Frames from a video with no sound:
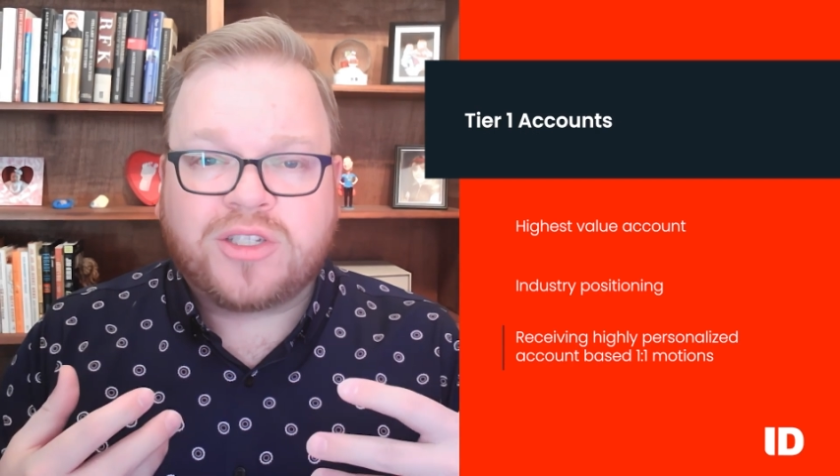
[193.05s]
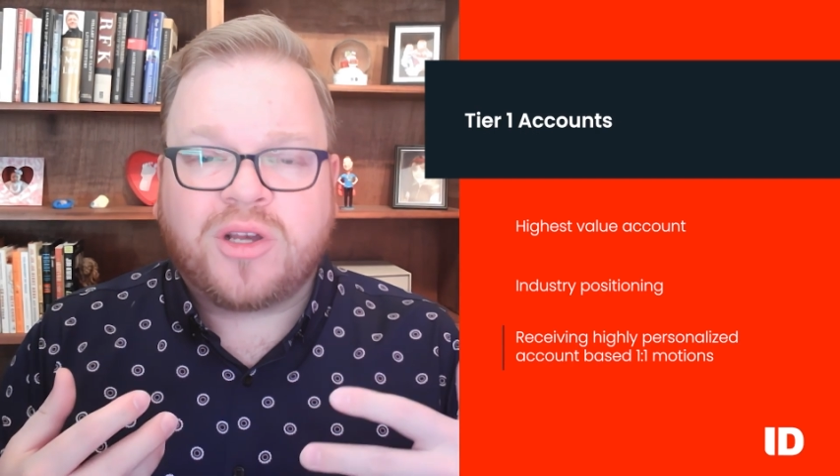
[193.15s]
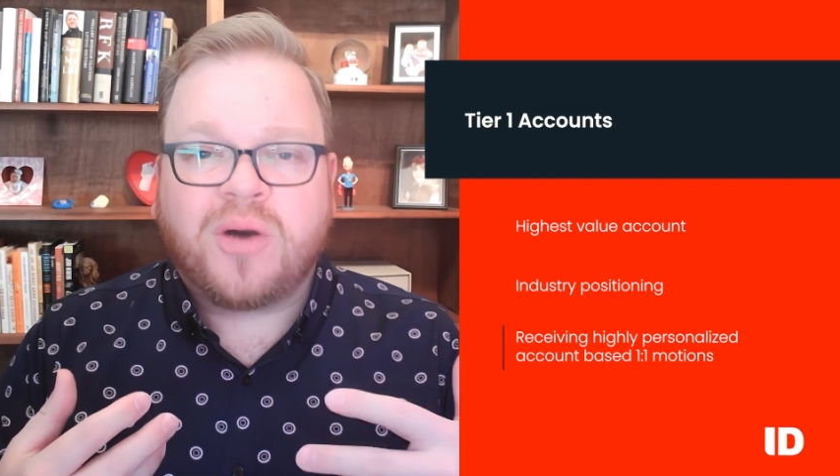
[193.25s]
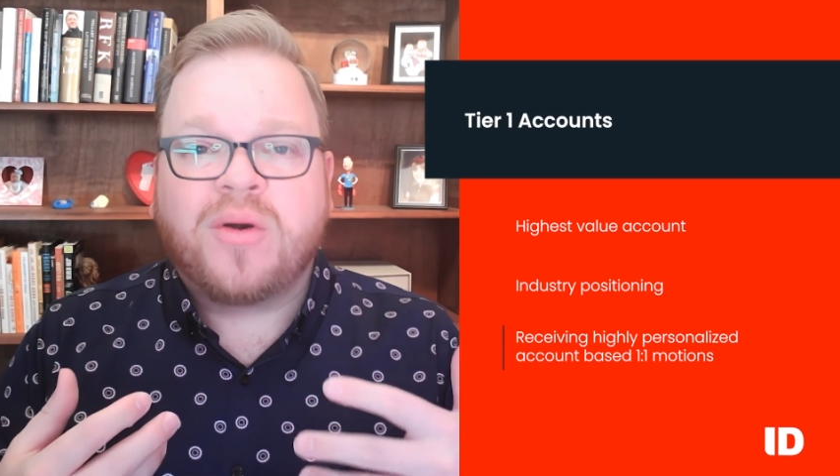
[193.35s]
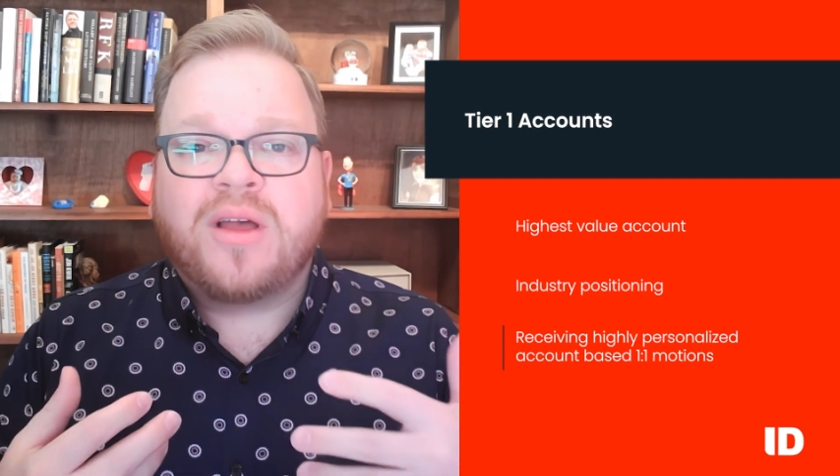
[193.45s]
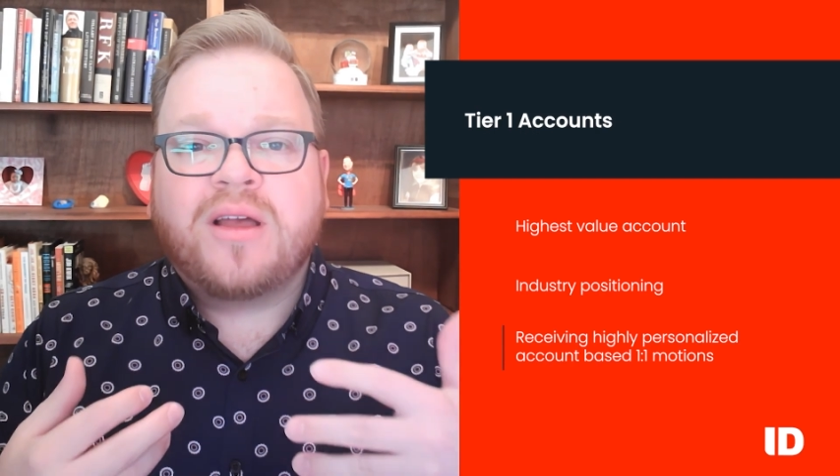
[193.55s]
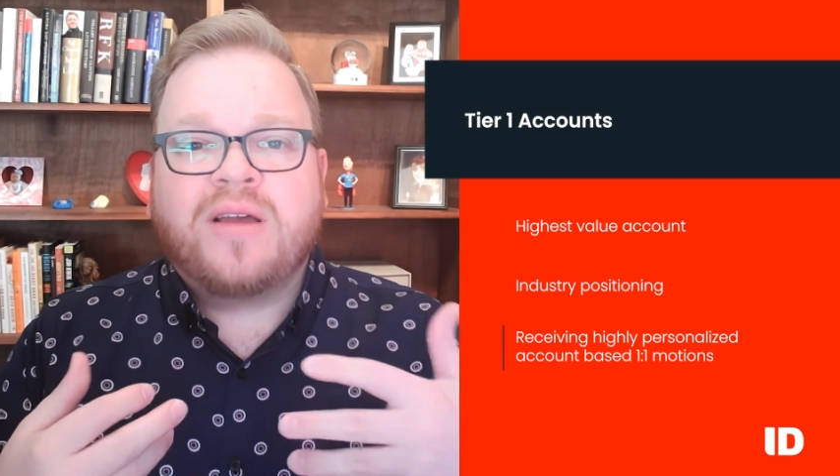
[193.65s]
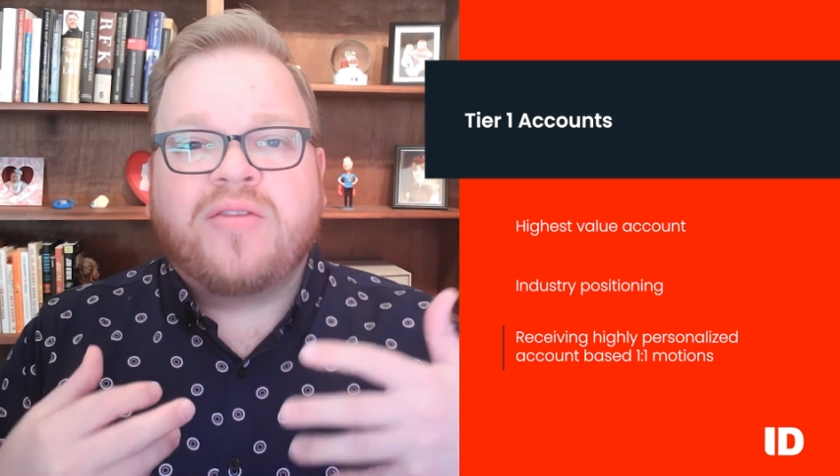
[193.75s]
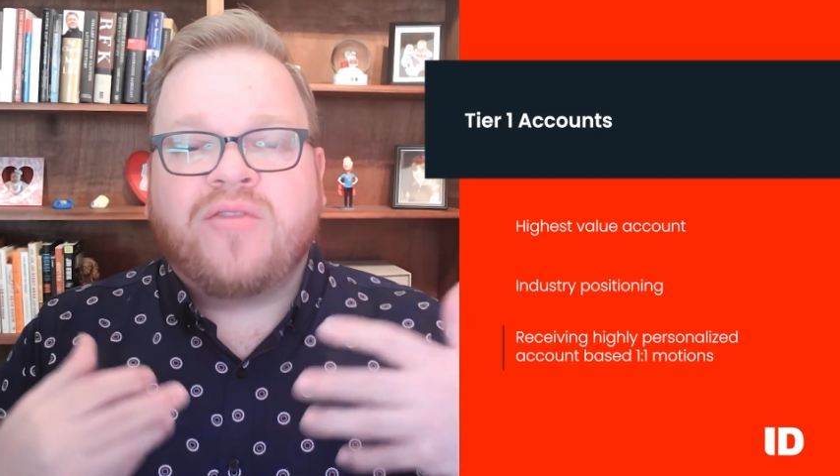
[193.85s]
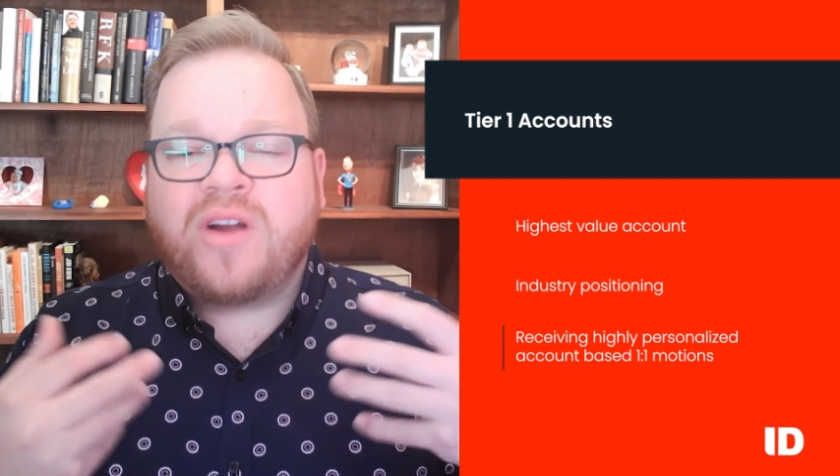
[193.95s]
So
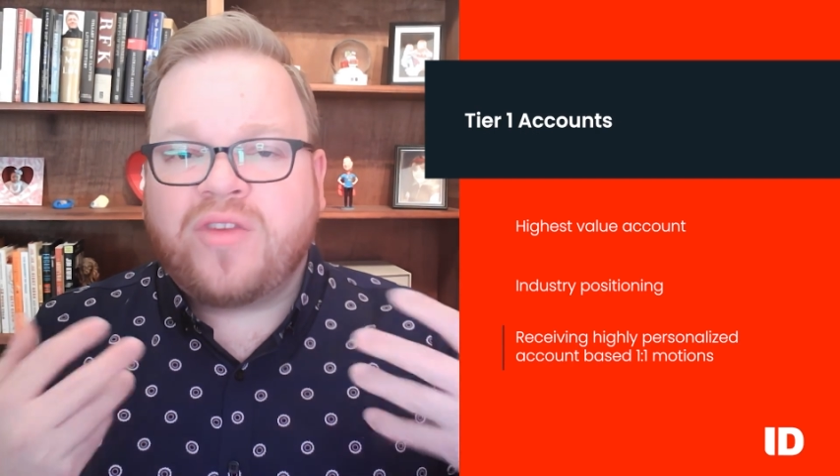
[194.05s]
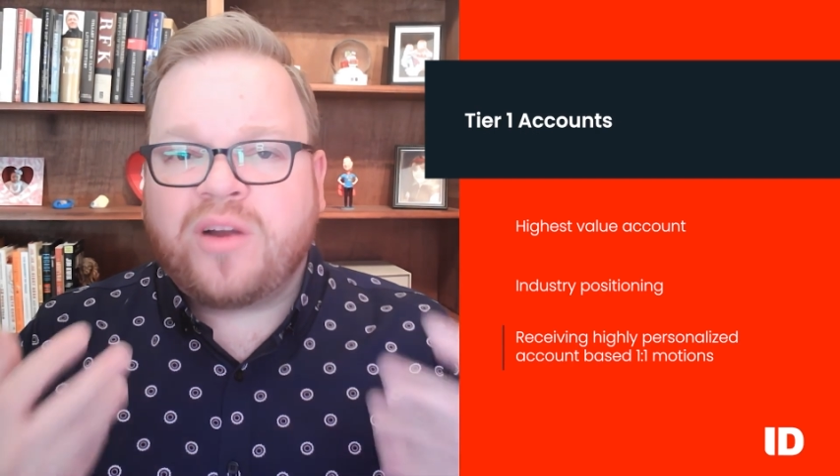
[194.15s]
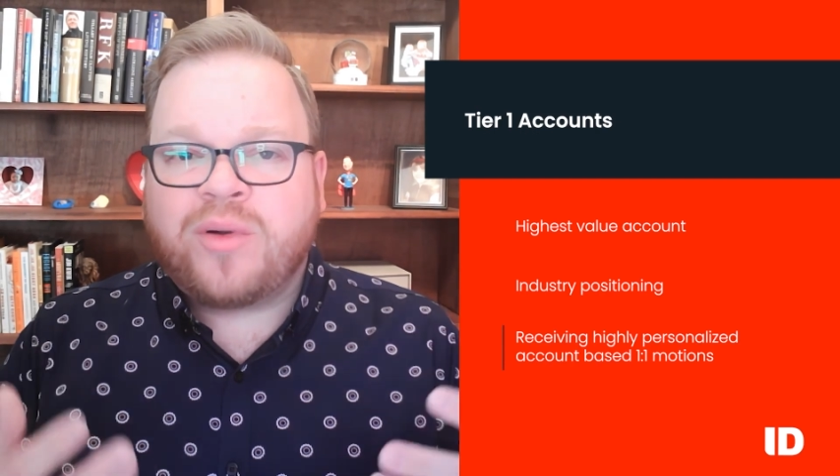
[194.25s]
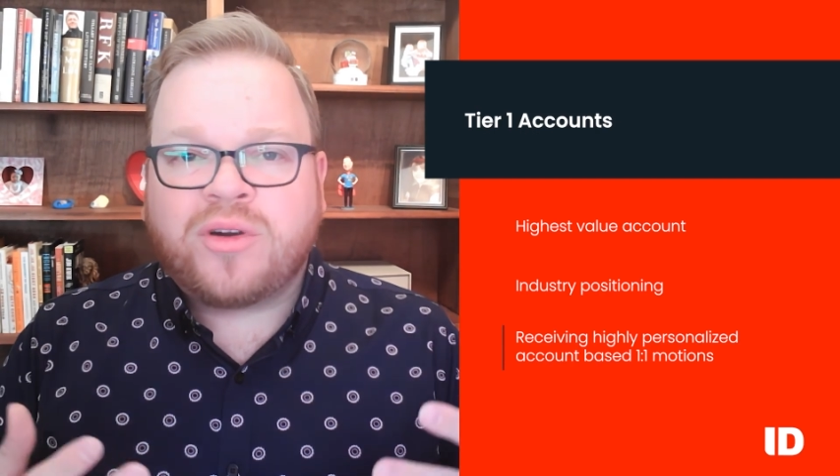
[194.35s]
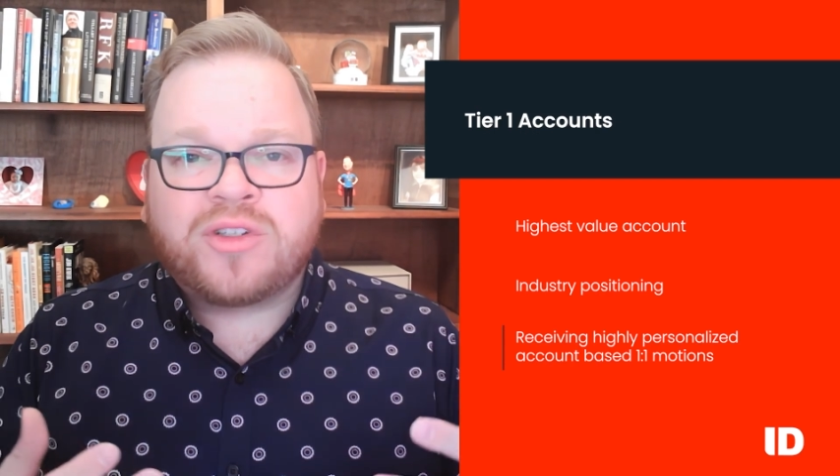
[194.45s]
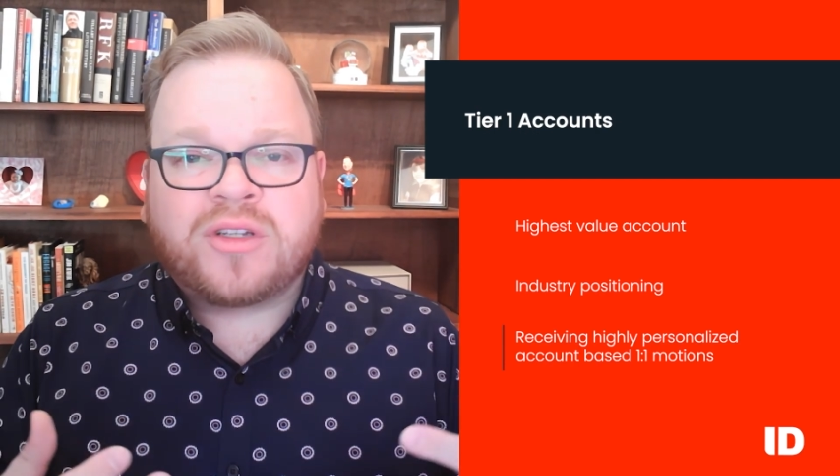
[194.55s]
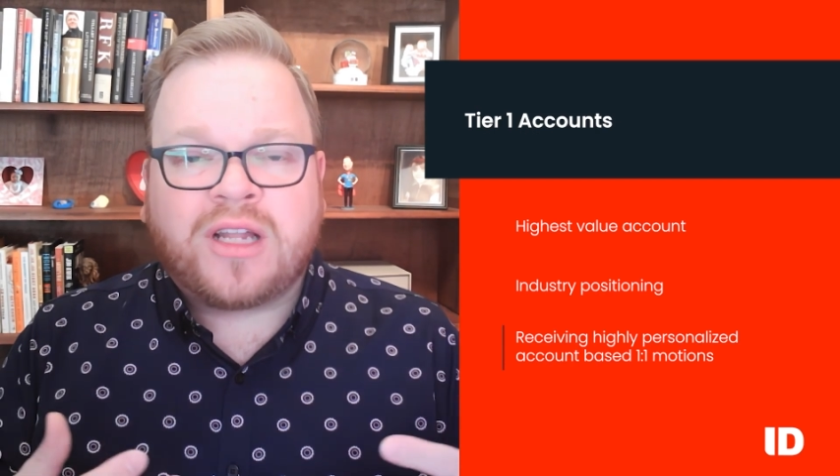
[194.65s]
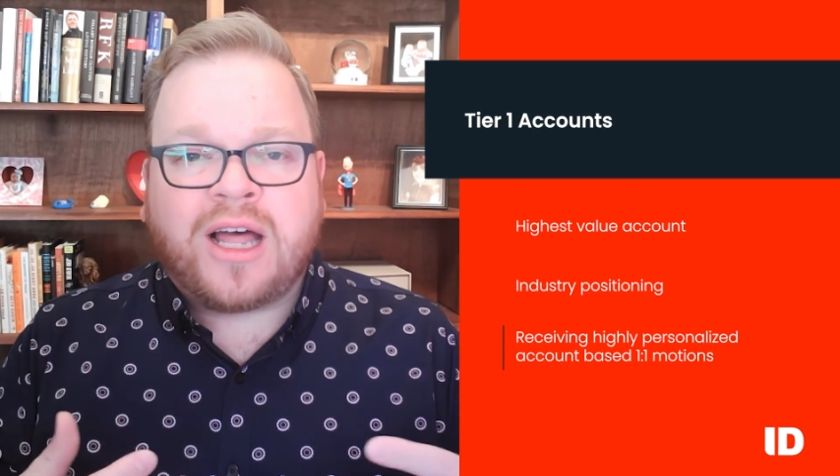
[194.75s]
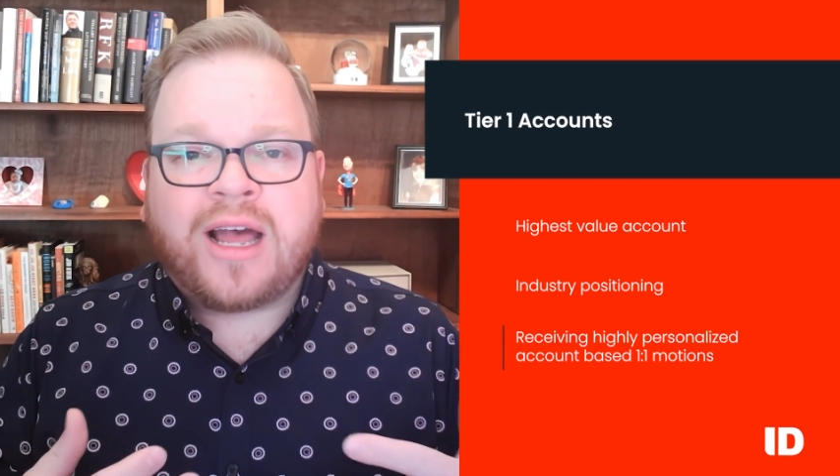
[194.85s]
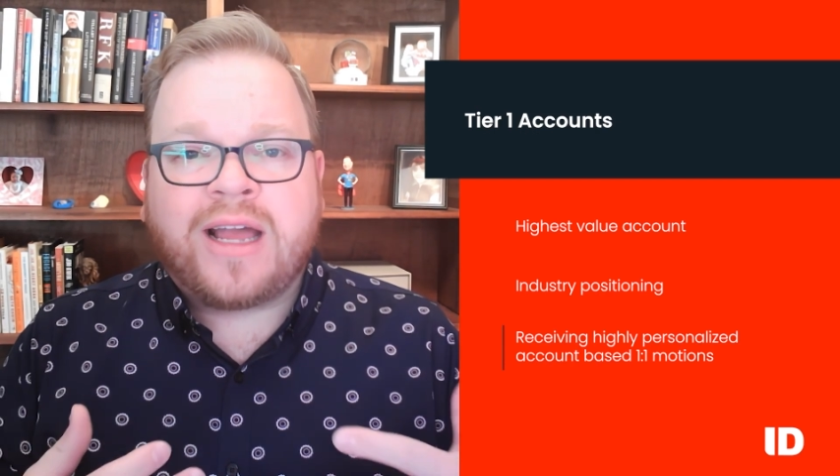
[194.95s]
very, very
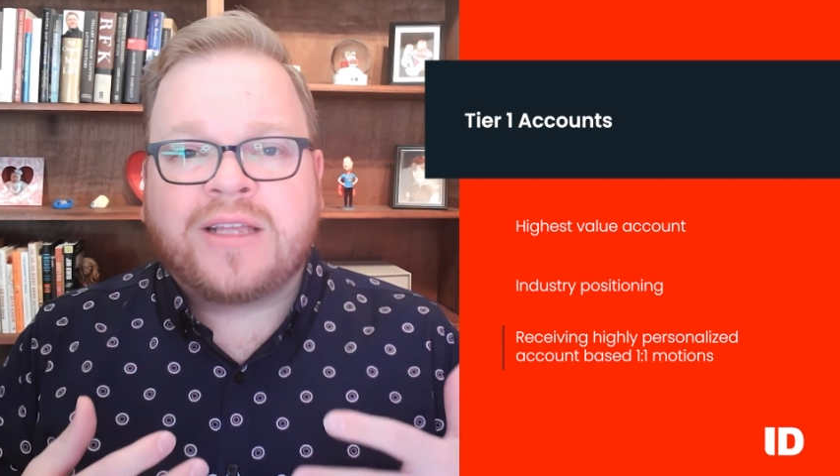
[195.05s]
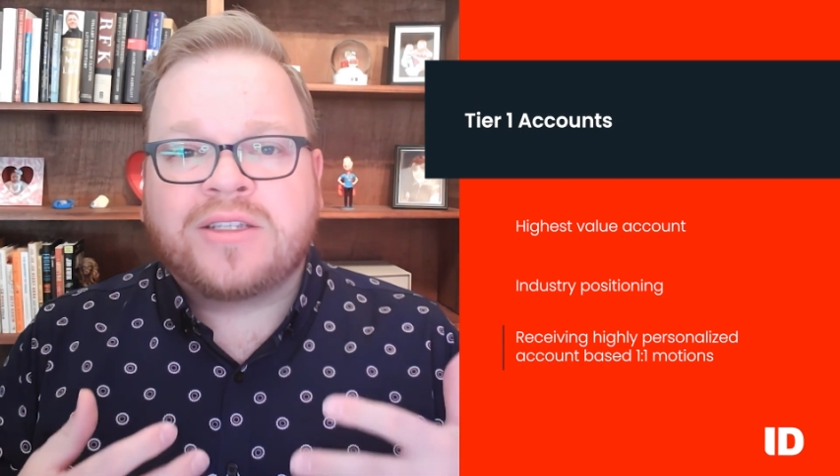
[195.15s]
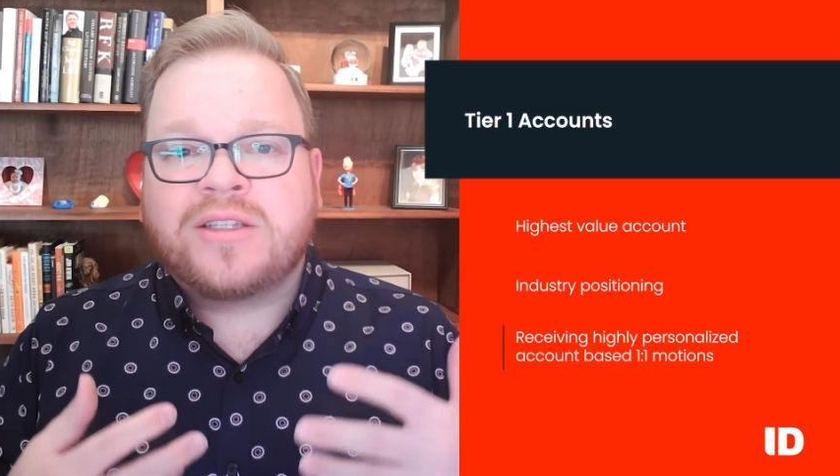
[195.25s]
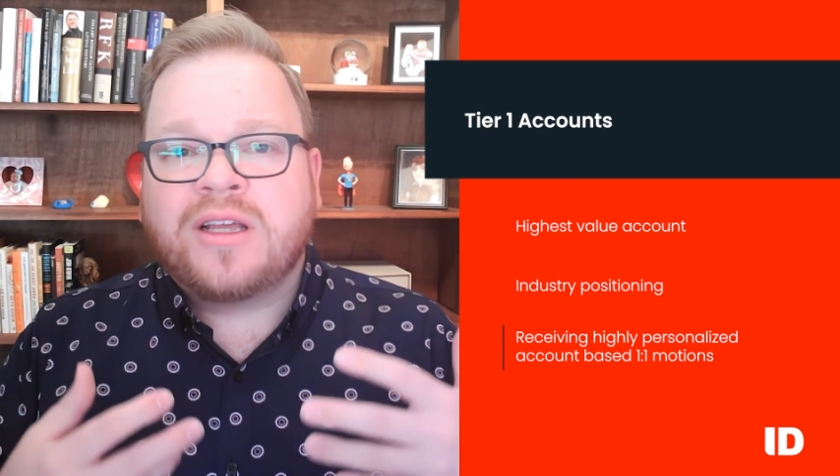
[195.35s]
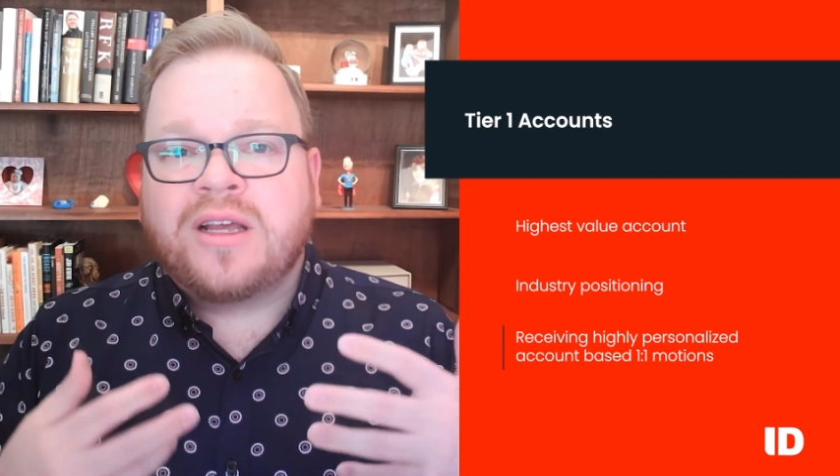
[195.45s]
personalized,